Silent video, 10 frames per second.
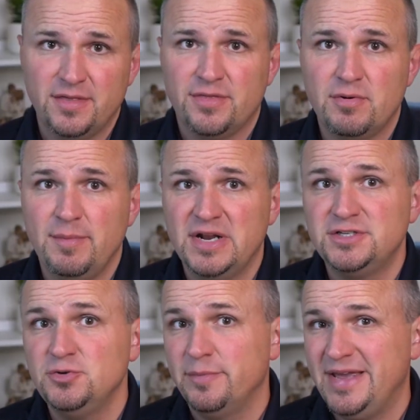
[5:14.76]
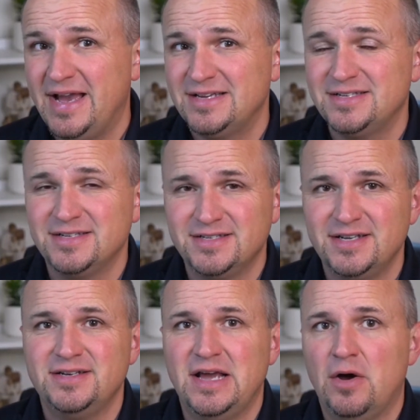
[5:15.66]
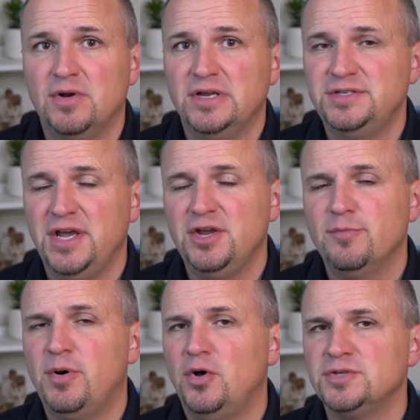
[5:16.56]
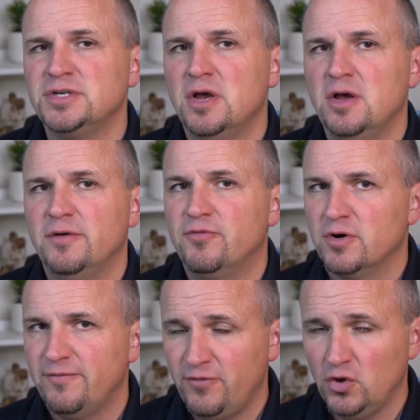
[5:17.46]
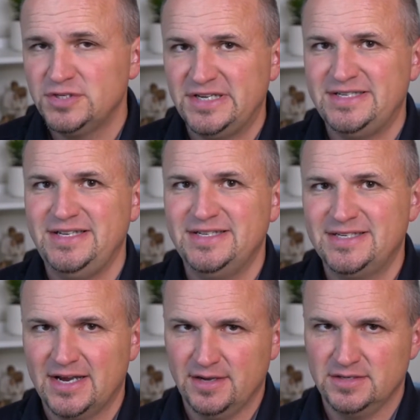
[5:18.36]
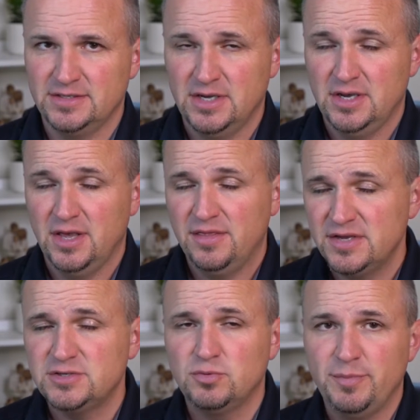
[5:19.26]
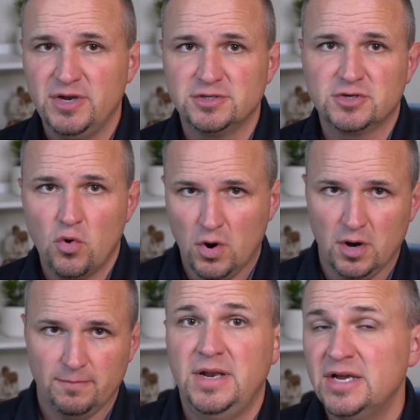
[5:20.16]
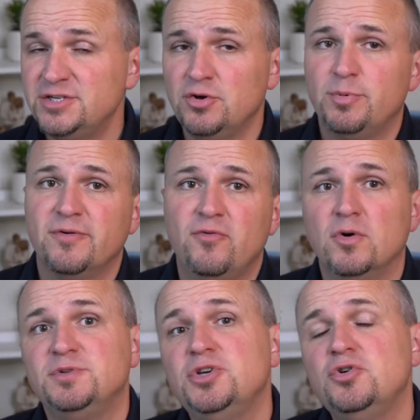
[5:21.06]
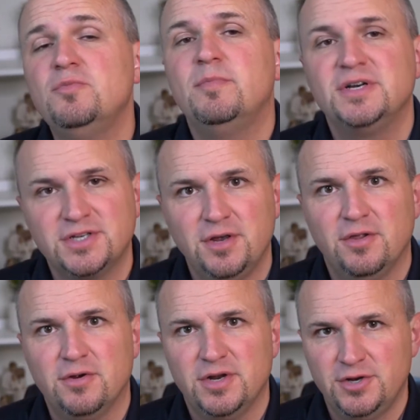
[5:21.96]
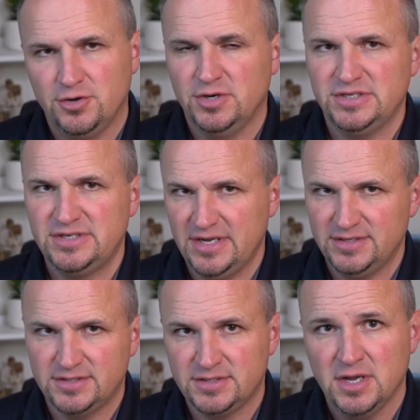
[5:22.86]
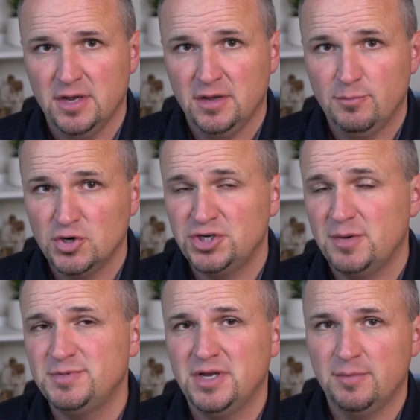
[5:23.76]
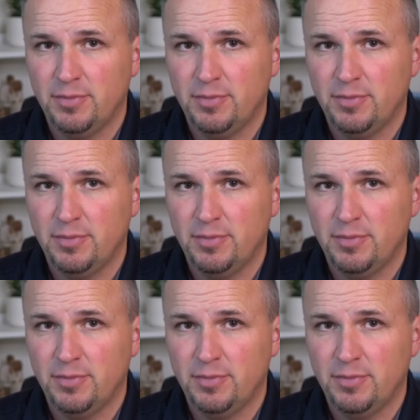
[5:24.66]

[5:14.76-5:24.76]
of the 3 minutes, you will be asked to sit down and take your pulse for a full 60 seconds. This will be your score. Next, you'll perform 2 muscular endurance tests, push-ups and